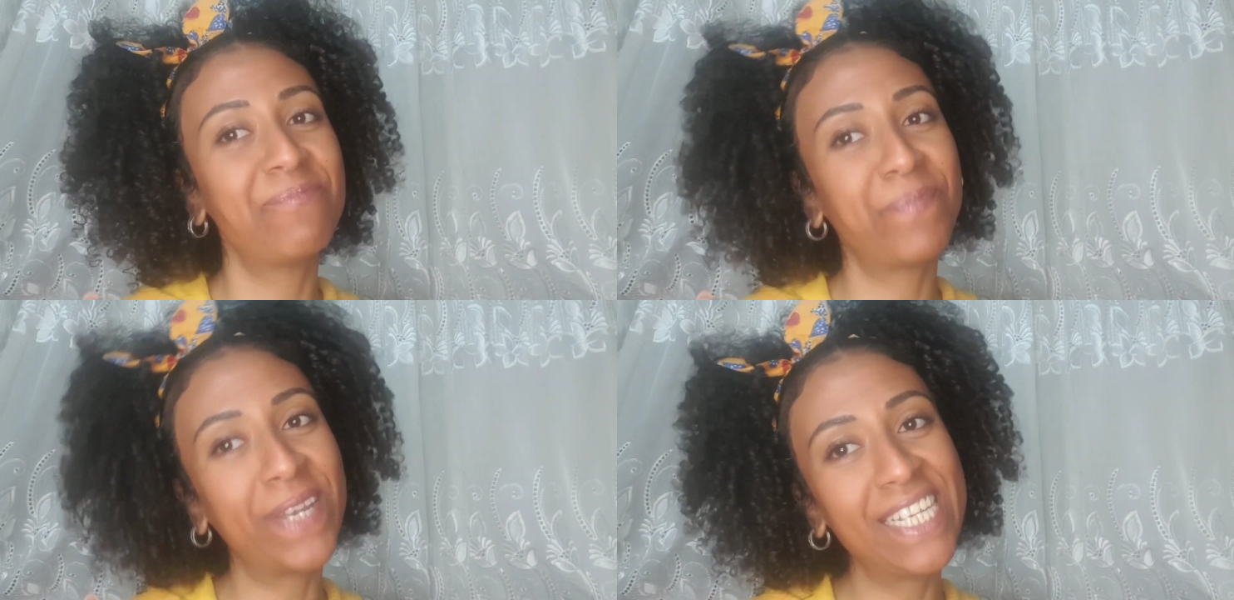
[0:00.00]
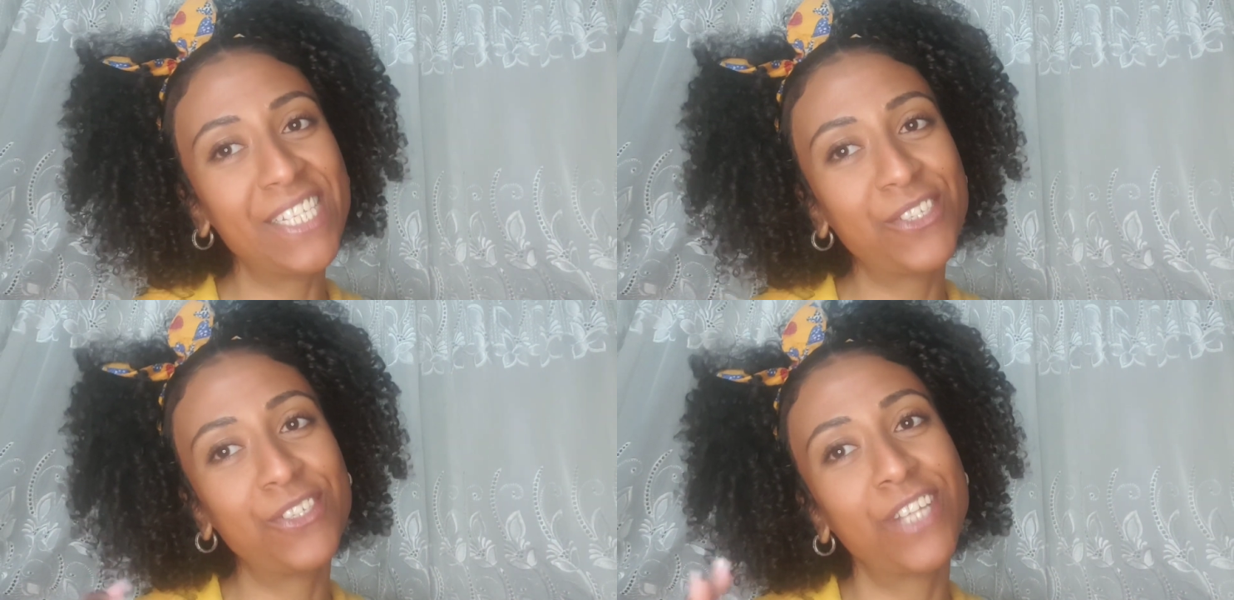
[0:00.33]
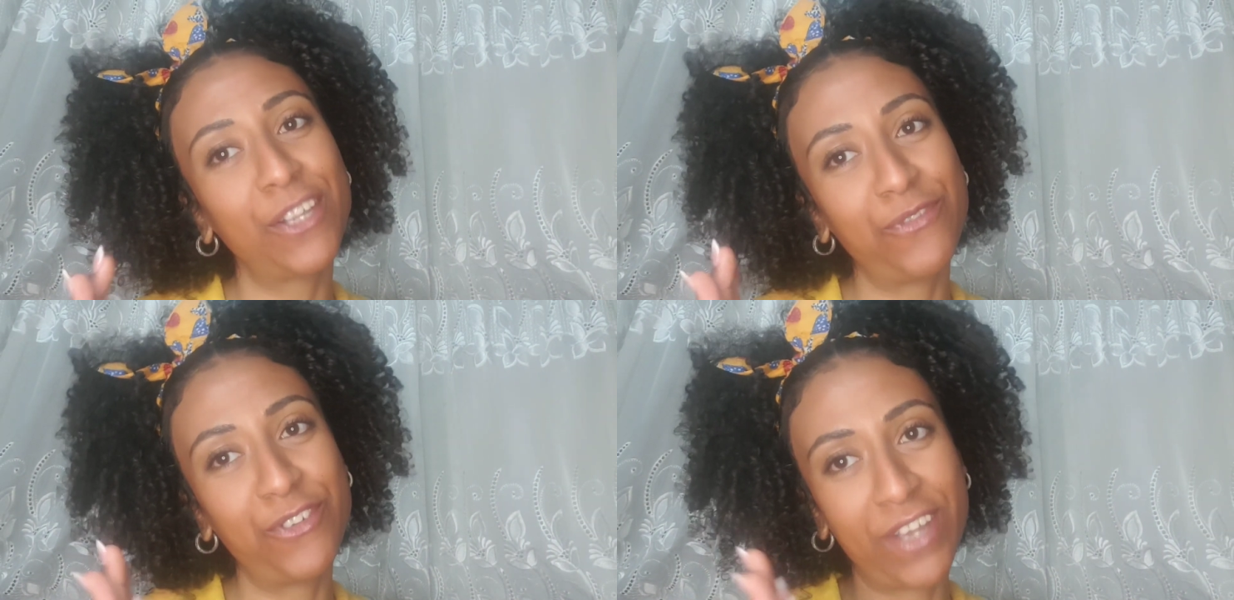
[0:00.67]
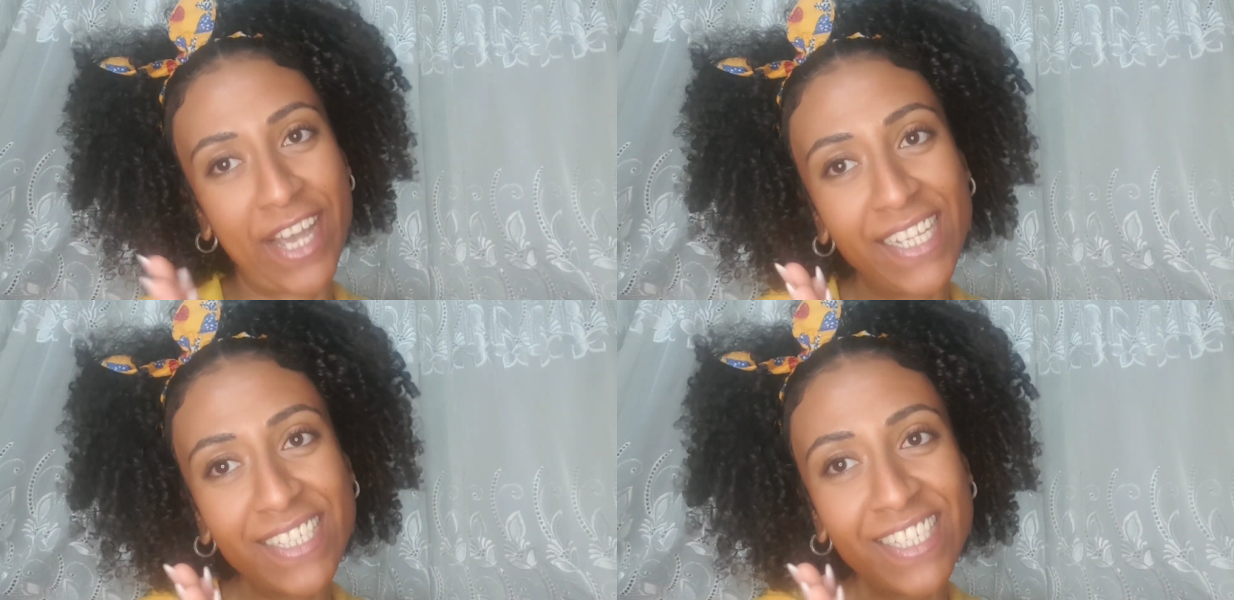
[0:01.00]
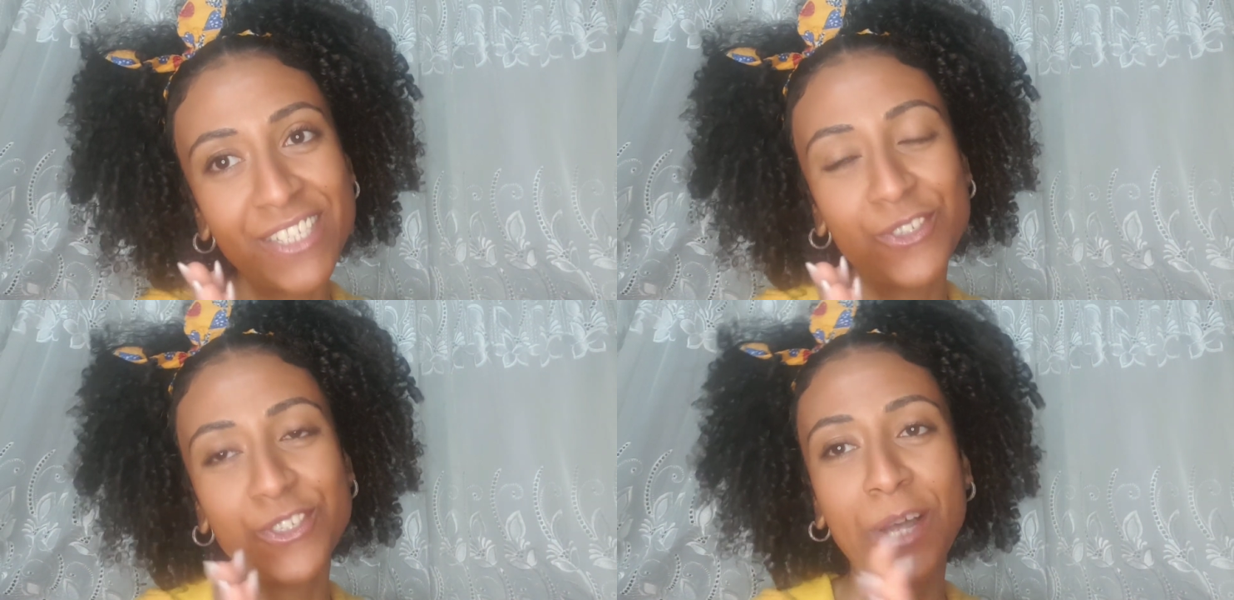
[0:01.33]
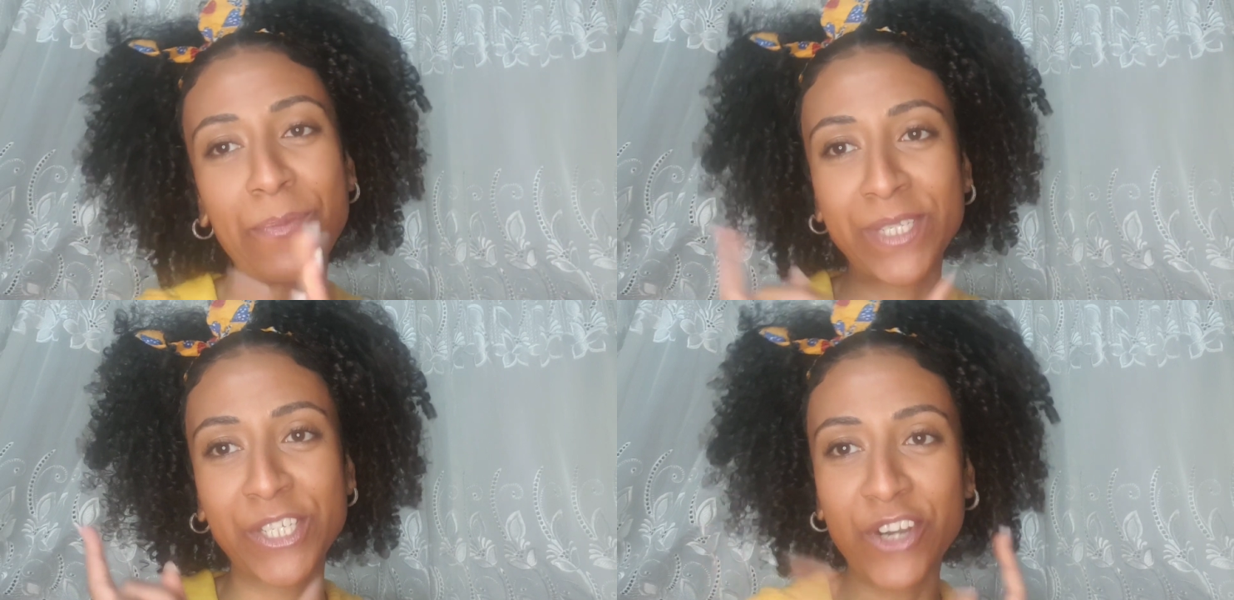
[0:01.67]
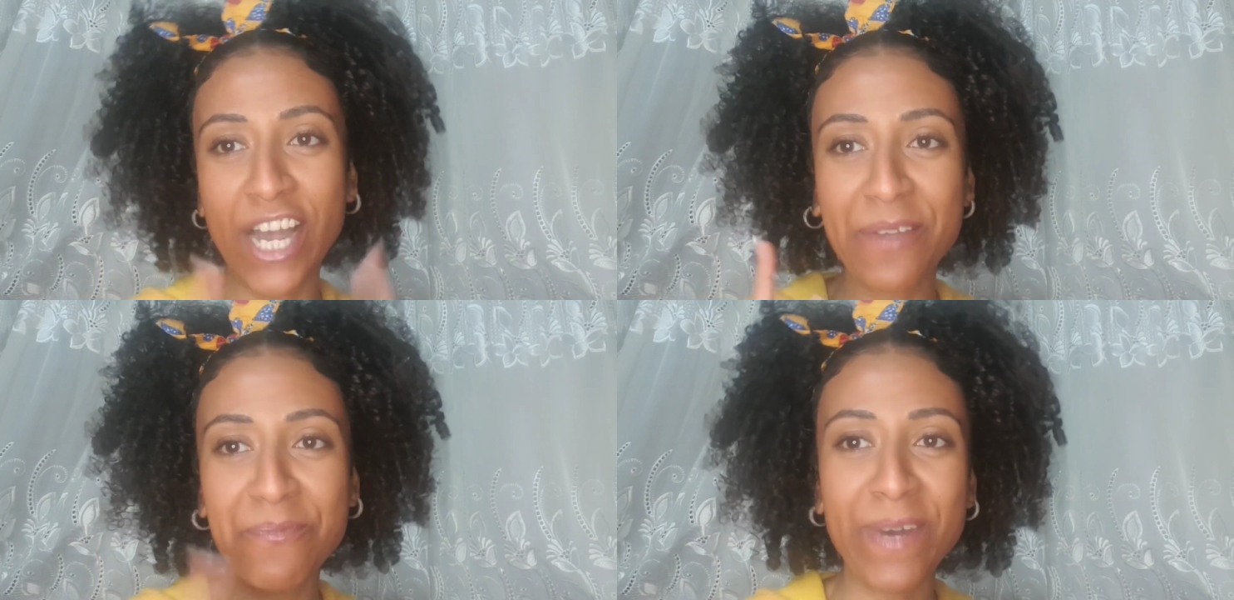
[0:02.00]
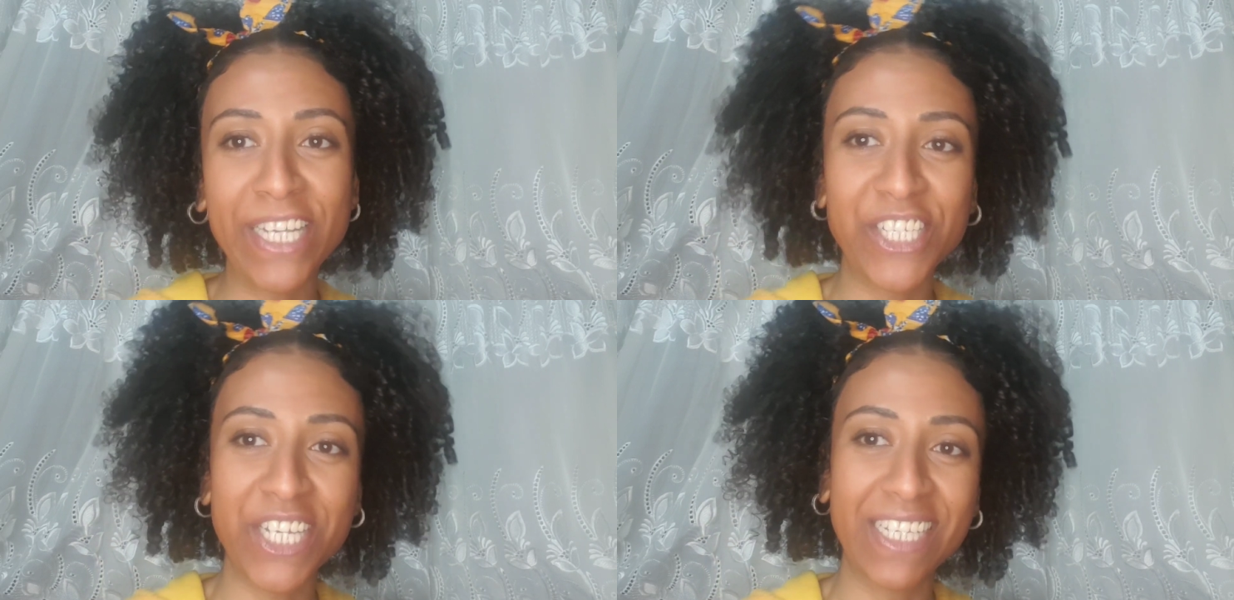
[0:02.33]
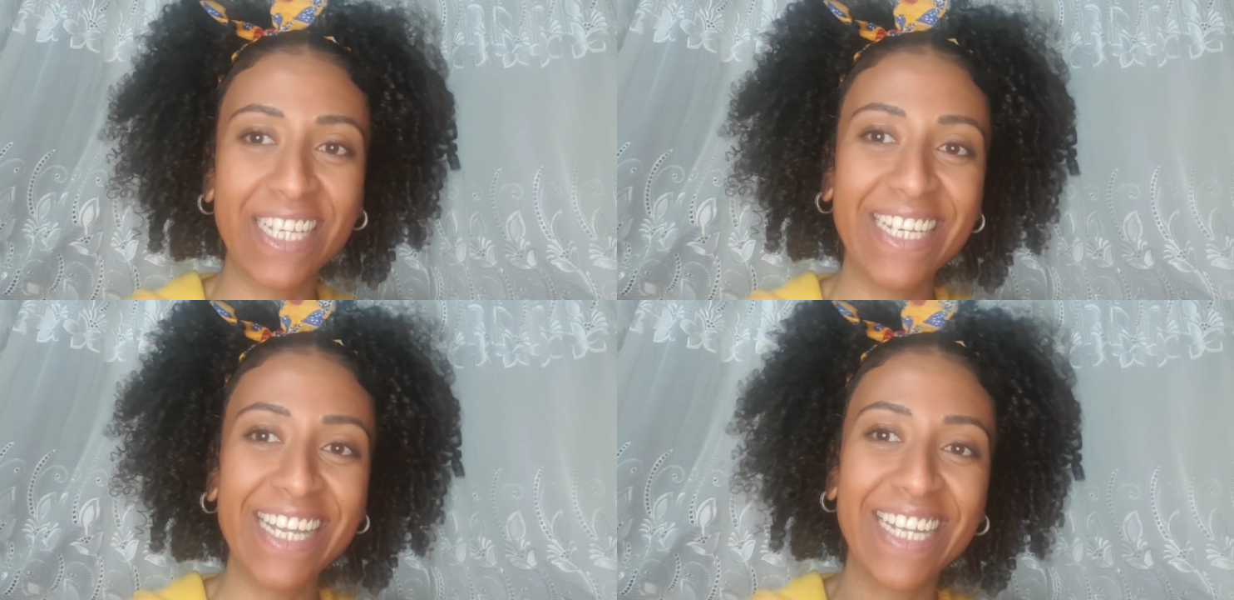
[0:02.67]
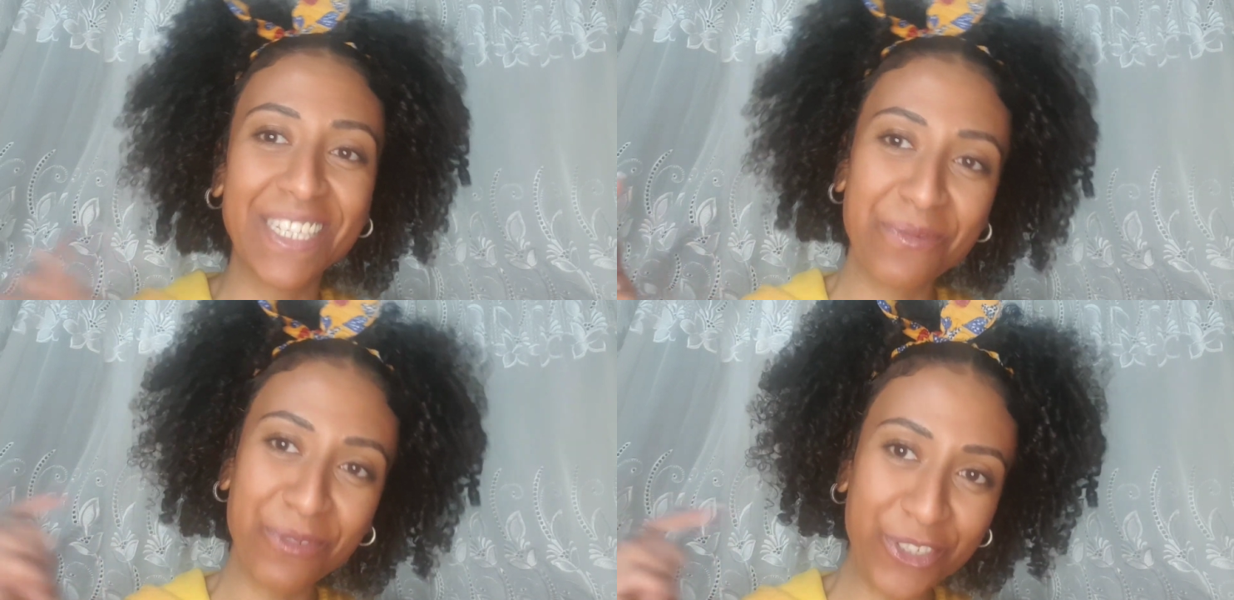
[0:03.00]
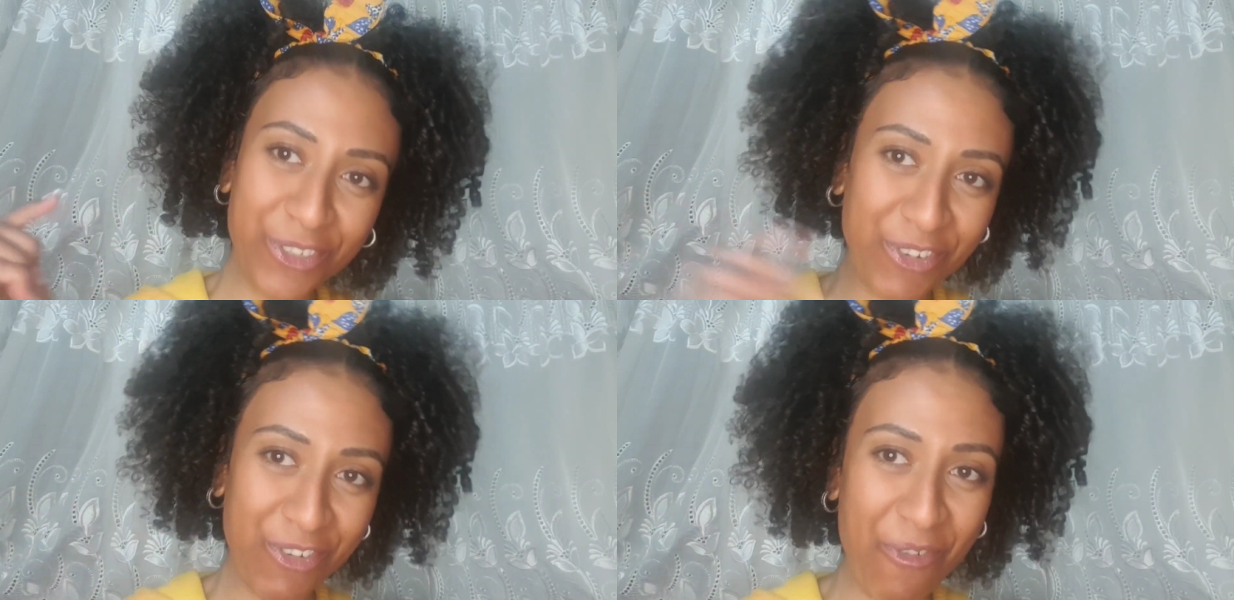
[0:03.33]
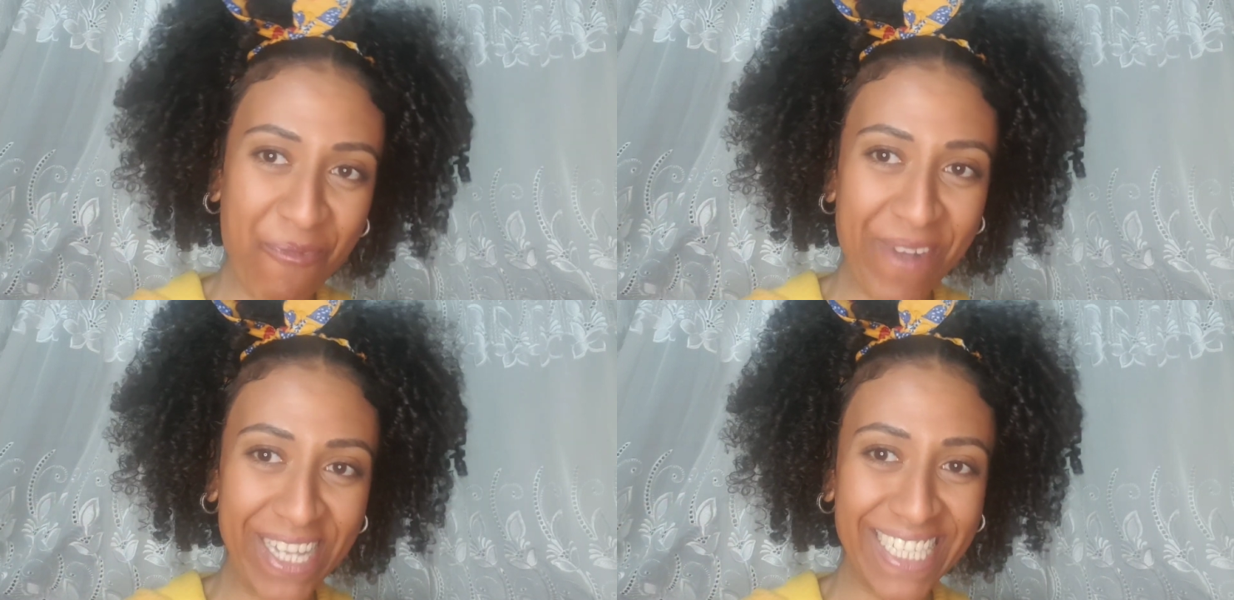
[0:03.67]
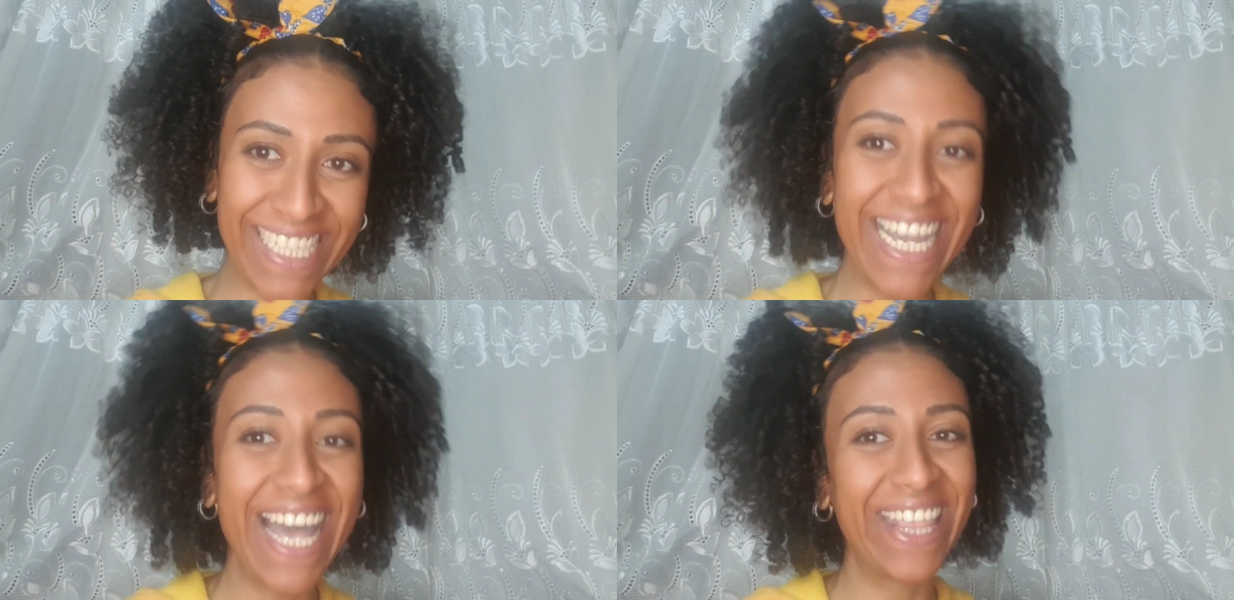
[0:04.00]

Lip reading: Please do not forget to subscribe my channel and put your comments.